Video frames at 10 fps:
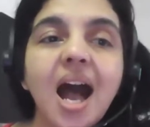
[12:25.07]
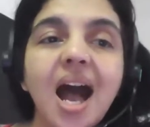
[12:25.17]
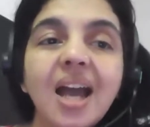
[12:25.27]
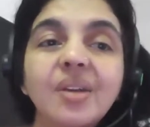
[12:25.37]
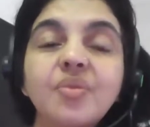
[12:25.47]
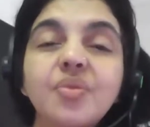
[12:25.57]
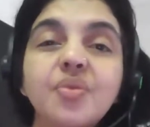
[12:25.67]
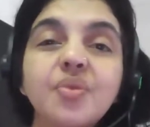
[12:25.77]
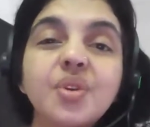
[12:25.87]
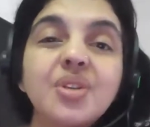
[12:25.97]
I
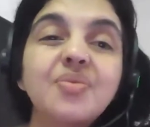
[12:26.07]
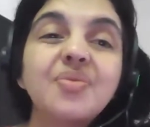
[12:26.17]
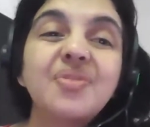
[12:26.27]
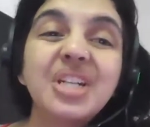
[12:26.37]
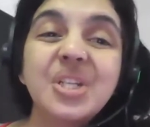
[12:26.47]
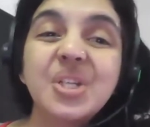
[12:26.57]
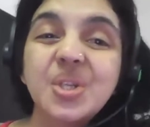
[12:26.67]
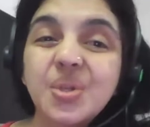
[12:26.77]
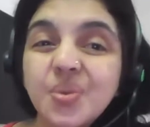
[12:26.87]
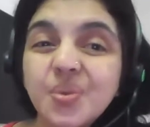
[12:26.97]
would wish
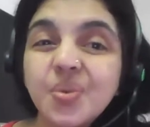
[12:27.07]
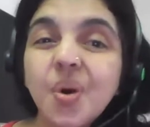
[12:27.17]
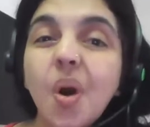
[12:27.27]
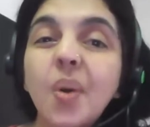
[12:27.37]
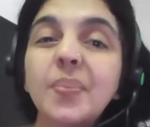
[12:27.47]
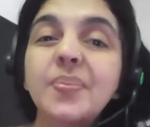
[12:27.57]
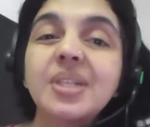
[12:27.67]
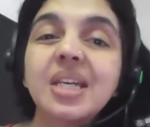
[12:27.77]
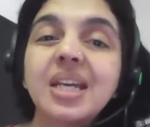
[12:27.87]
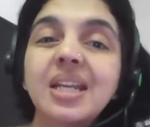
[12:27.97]
to
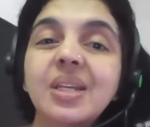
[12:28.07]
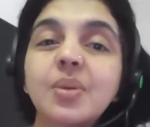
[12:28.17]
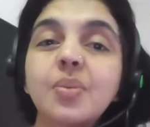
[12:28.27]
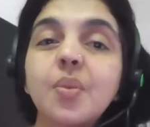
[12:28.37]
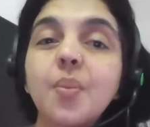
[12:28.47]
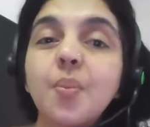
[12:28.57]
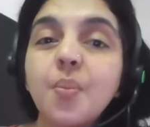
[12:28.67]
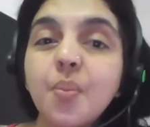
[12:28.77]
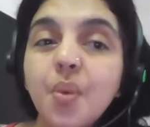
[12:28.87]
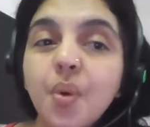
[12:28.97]
obtain
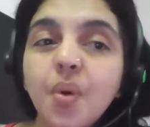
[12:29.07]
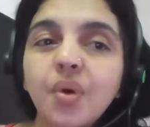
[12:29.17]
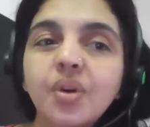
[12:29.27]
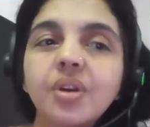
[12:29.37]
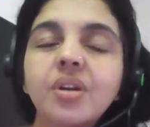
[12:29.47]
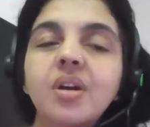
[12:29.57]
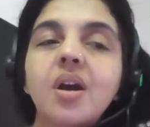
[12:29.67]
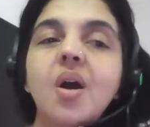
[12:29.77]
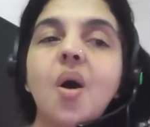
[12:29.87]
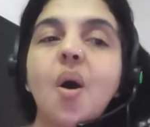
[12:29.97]
more
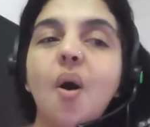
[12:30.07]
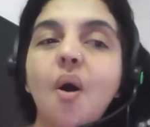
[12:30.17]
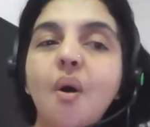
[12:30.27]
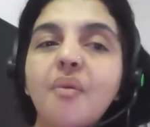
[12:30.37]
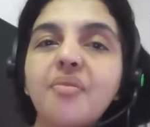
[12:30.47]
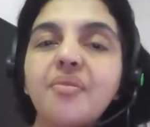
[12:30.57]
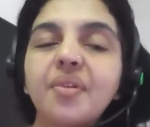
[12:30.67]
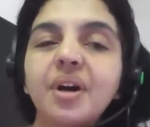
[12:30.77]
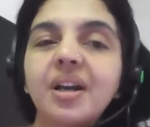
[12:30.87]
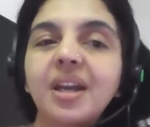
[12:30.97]
of
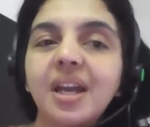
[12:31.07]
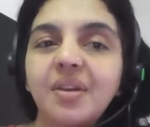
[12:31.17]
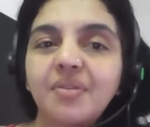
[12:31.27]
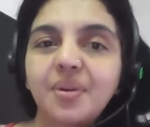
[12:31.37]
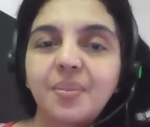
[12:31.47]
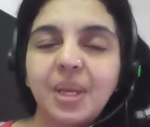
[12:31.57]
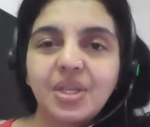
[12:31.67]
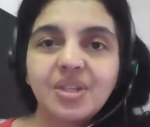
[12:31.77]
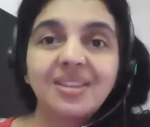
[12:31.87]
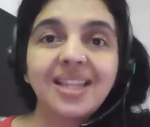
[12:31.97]

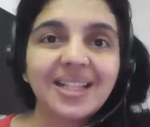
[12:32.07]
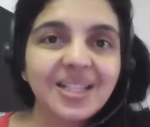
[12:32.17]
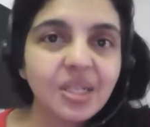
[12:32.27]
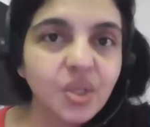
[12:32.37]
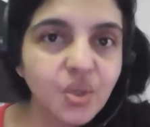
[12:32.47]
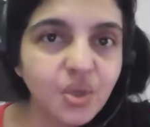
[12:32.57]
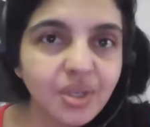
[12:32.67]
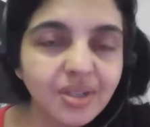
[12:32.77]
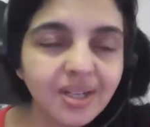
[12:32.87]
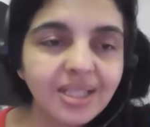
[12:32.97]
information. That's
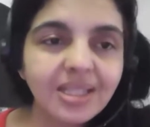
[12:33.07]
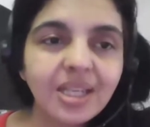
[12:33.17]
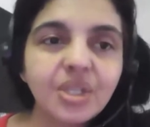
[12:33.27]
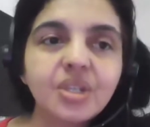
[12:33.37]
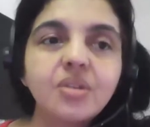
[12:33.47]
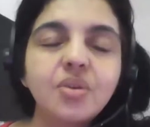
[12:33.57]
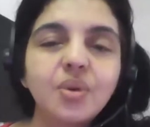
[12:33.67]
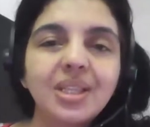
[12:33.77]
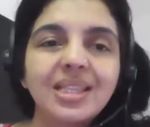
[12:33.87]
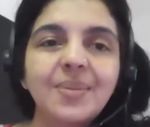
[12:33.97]
literal translation. You
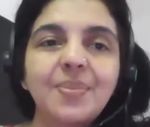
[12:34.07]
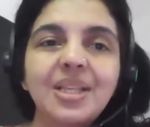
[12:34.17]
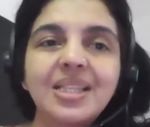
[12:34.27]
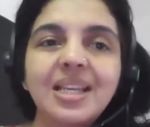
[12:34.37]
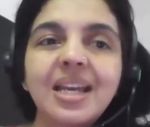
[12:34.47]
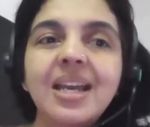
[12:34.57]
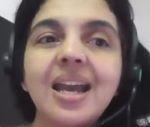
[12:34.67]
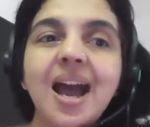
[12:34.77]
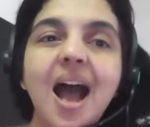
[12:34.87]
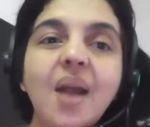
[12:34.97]
can simply say
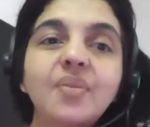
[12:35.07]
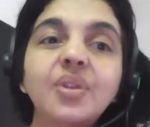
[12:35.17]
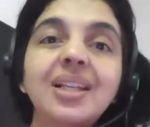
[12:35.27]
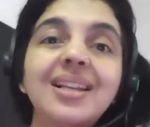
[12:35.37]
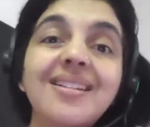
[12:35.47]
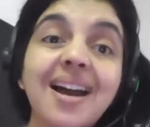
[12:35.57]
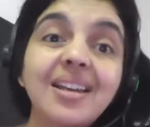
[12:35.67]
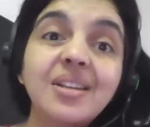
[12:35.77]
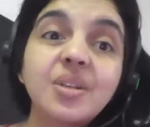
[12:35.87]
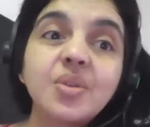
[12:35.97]
I would
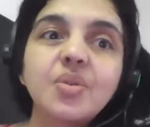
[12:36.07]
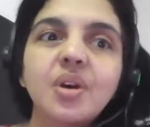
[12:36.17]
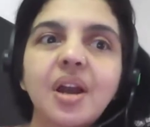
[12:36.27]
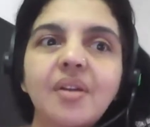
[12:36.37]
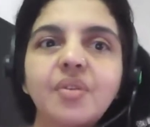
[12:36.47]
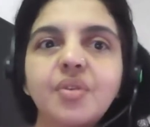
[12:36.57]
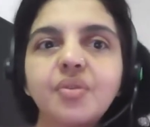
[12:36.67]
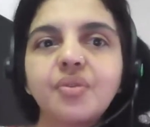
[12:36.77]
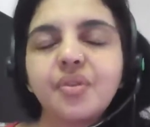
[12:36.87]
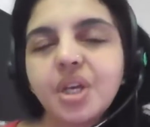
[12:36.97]
like to or I would
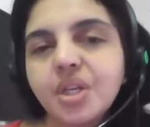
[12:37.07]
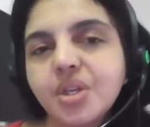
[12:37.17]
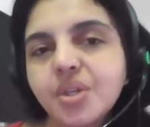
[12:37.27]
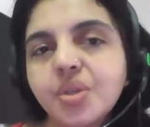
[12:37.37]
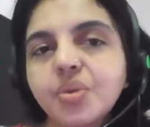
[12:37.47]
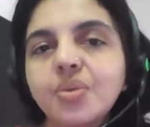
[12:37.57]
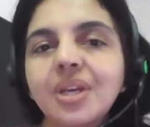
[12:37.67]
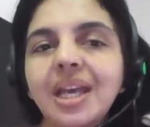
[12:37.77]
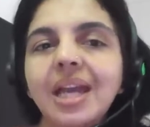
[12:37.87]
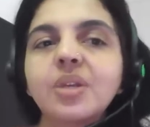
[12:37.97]
wish
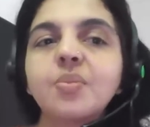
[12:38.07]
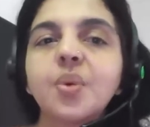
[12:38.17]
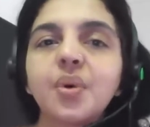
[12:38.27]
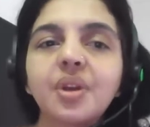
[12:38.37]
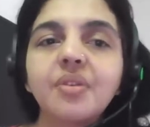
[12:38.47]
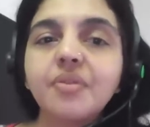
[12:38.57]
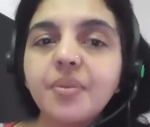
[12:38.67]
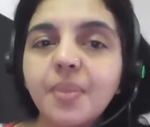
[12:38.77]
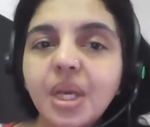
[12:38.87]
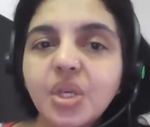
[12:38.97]
to get more
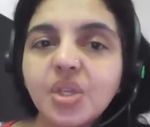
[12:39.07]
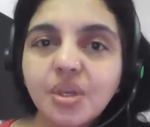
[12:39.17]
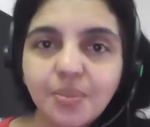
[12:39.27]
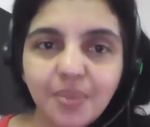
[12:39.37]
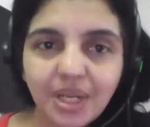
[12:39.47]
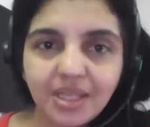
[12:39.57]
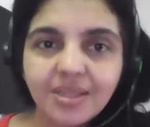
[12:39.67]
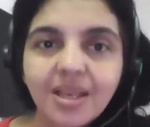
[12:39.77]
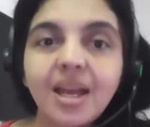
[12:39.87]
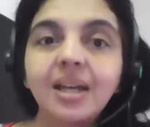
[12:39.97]
information,
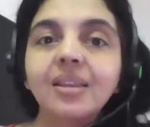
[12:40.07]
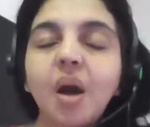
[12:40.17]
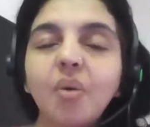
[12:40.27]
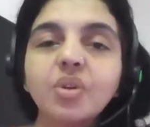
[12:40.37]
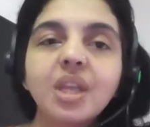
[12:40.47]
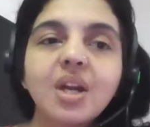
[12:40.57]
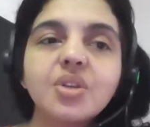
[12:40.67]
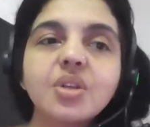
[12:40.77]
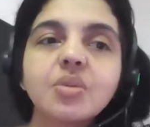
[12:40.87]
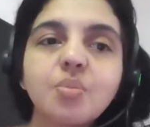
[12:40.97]
please.
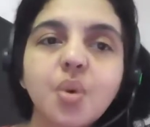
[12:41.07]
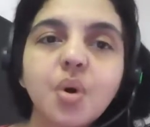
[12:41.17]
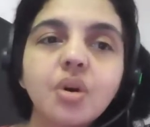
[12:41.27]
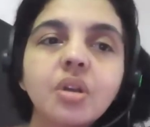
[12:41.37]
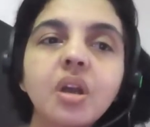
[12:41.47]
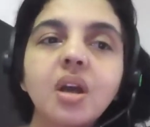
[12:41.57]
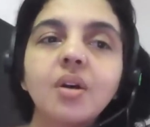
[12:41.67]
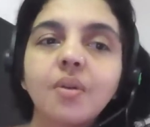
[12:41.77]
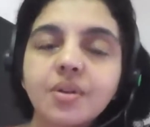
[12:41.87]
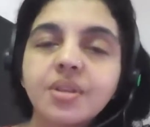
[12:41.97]
Davantage is more.
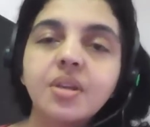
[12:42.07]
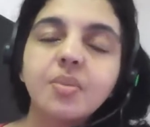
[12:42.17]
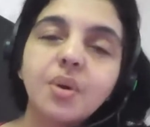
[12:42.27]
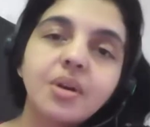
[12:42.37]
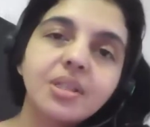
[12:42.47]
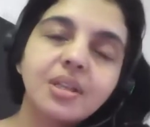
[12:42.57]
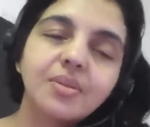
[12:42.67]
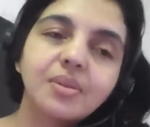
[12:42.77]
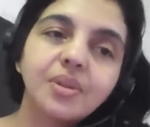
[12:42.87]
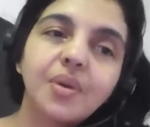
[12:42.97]
Renseignement, as I
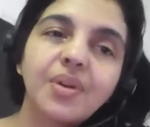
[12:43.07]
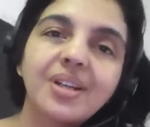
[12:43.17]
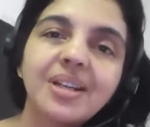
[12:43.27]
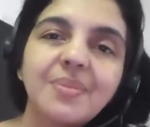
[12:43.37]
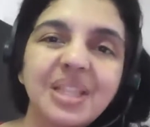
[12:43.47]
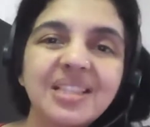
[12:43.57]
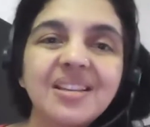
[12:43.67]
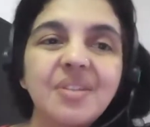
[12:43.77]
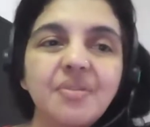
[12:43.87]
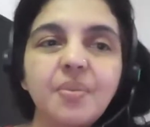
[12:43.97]
told you already, means
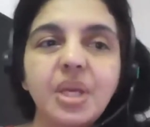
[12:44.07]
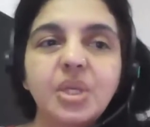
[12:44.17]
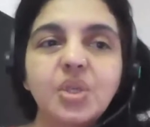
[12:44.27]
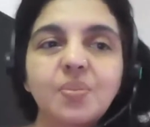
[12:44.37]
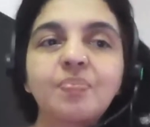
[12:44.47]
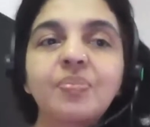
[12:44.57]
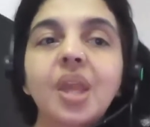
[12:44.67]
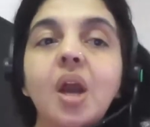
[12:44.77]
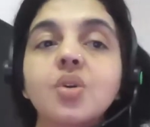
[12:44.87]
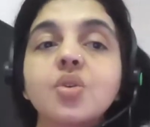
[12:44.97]
information.
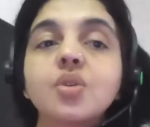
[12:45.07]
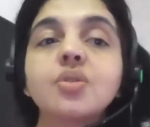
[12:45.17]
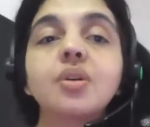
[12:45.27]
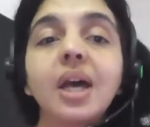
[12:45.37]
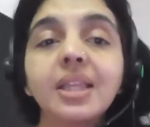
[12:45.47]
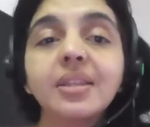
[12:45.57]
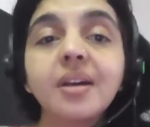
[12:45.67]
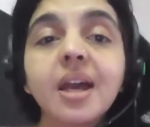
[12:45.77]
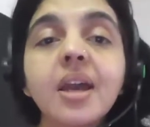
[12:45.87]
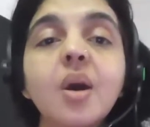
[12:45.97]
Je
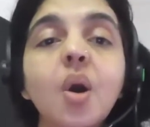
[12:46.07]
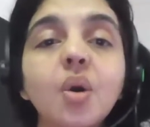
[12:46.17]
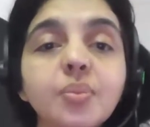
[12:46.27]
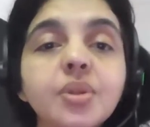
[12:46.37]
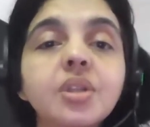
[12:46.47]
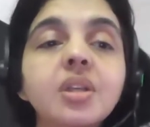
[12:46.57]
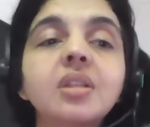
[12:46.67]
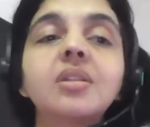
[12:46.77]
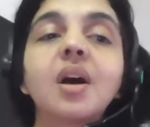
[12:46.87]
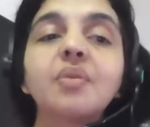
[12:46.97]
souhaiterais
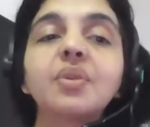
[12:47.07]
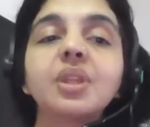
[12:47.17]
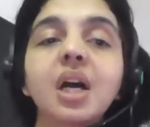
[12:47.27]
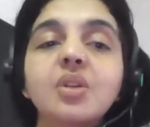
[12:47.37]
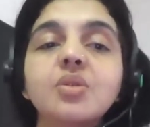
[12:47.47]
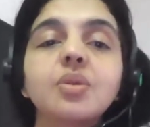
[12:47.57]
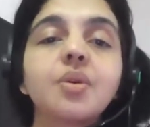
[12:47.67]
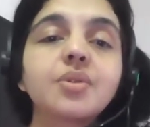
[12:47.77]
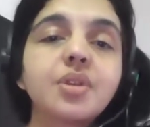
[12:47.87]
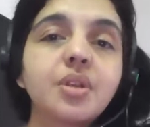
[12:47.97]
obtenir davantage de
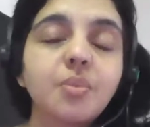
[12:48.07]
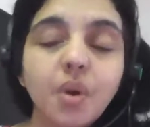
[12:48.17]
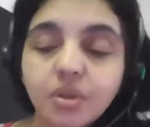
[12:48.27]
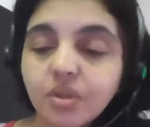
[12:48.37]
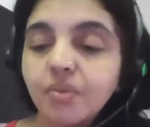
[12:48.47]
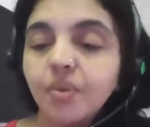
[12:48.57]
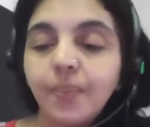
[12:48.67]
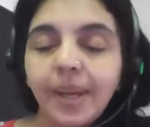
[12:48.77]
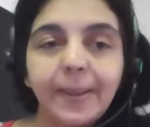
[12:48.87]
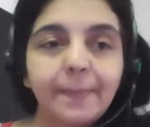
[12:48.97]
renseignements, s'il vous
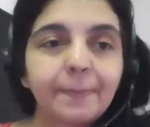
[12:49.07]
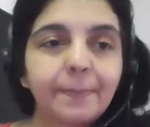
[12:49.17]
plaît.